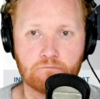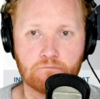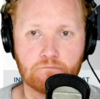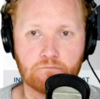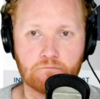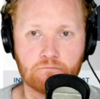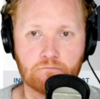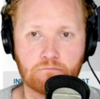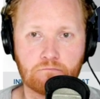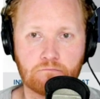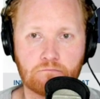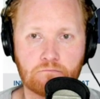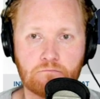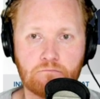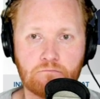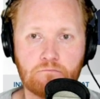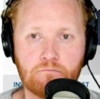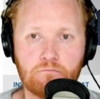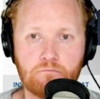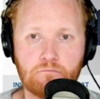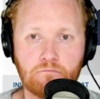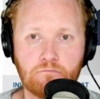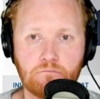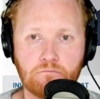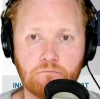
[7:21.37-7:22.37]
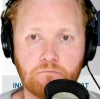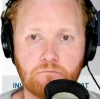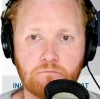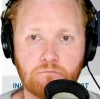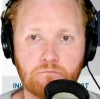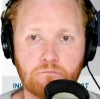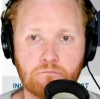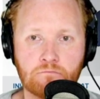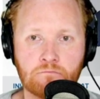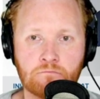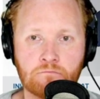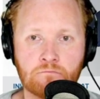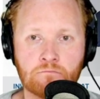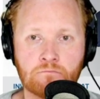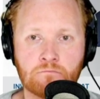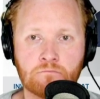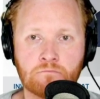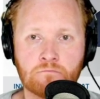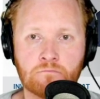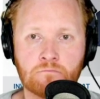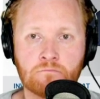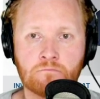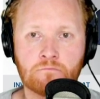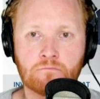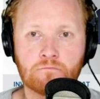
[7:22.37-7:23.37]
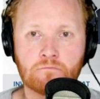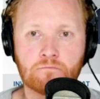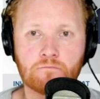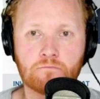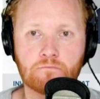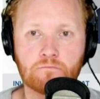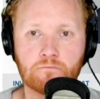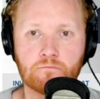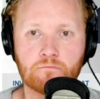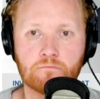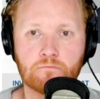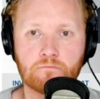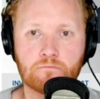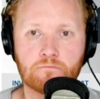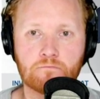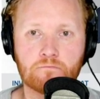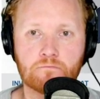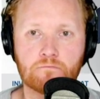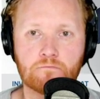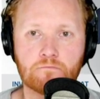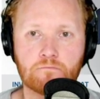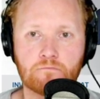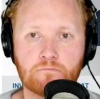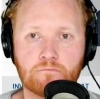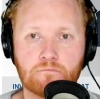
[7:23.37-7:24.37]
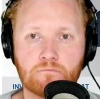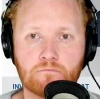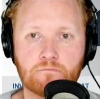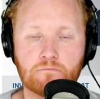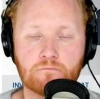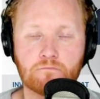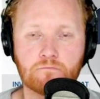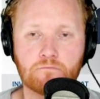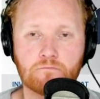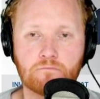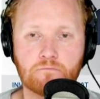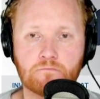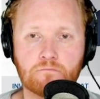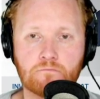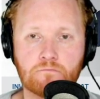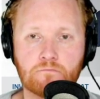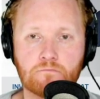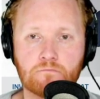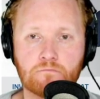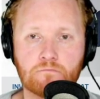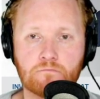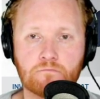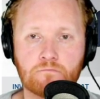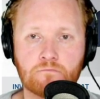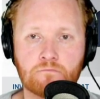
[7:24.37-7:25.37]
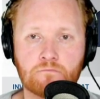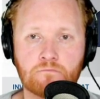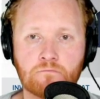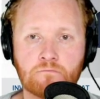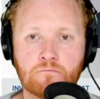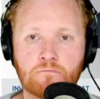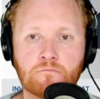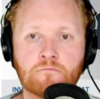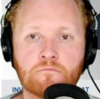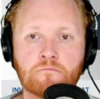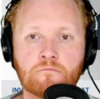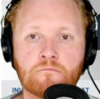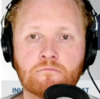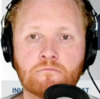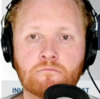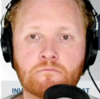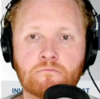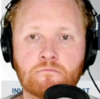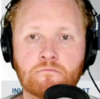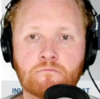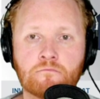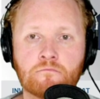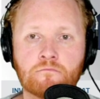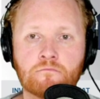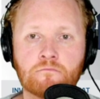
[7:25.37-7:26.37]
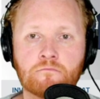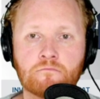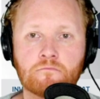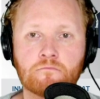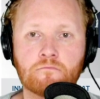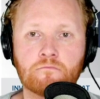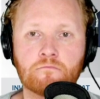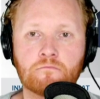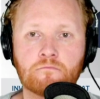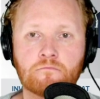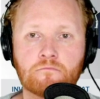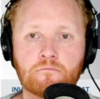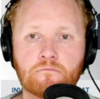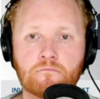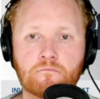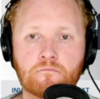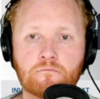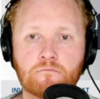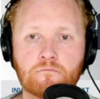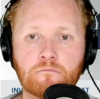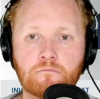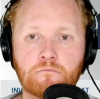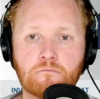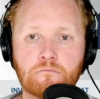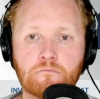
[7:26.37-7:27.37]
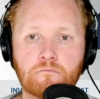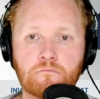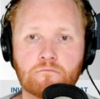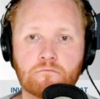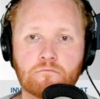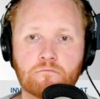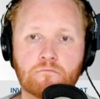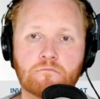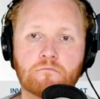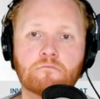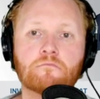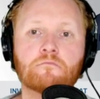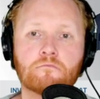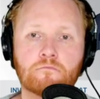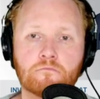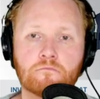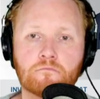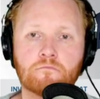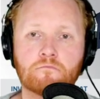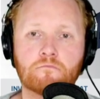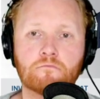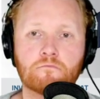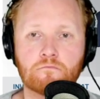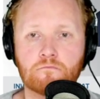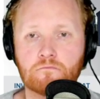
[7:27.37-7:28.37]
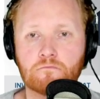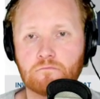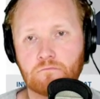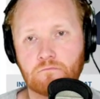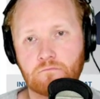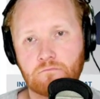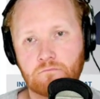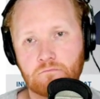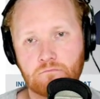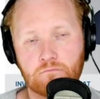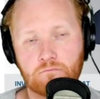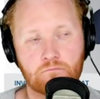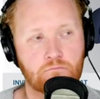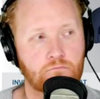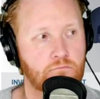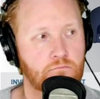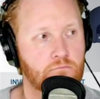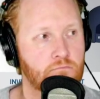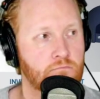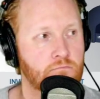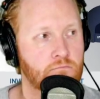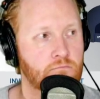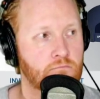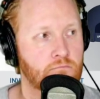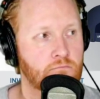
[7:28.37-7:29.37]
(not speaking)